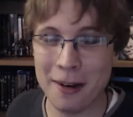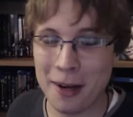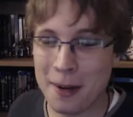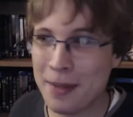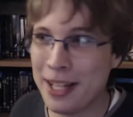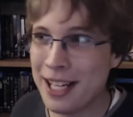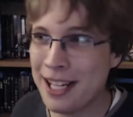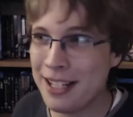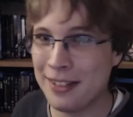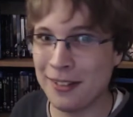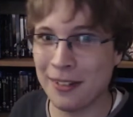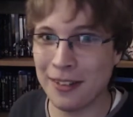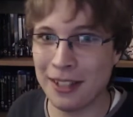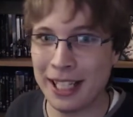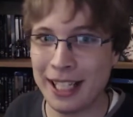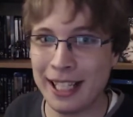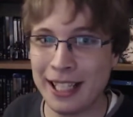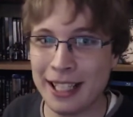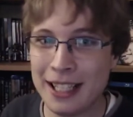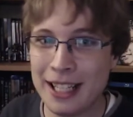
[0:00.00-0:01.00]
I mean, it's not
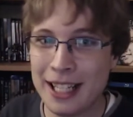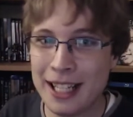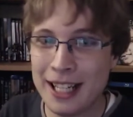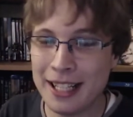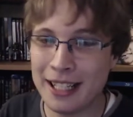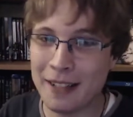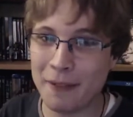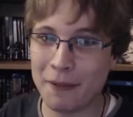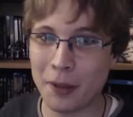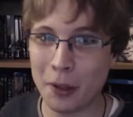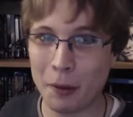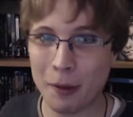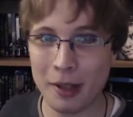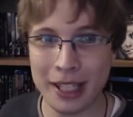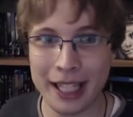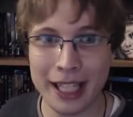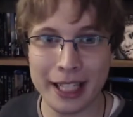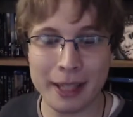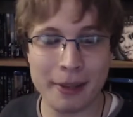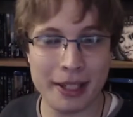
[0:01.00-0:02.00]
like they're following
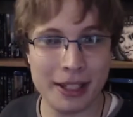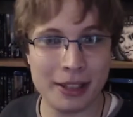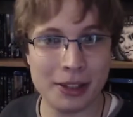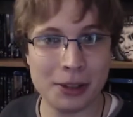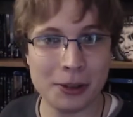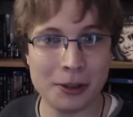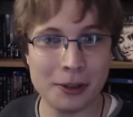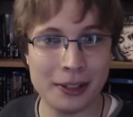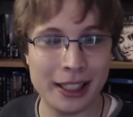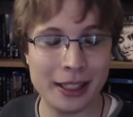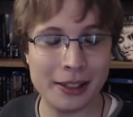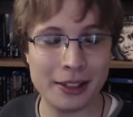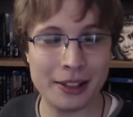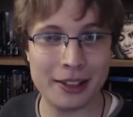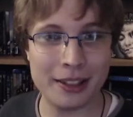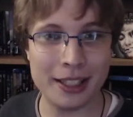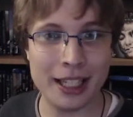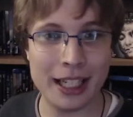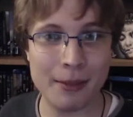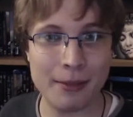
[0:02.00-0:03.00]
the anime at all now, because
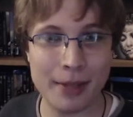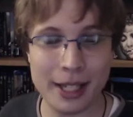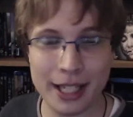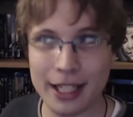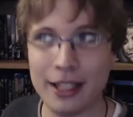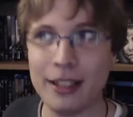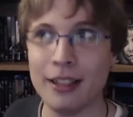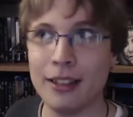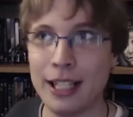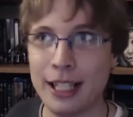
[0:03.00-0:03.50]
the anime,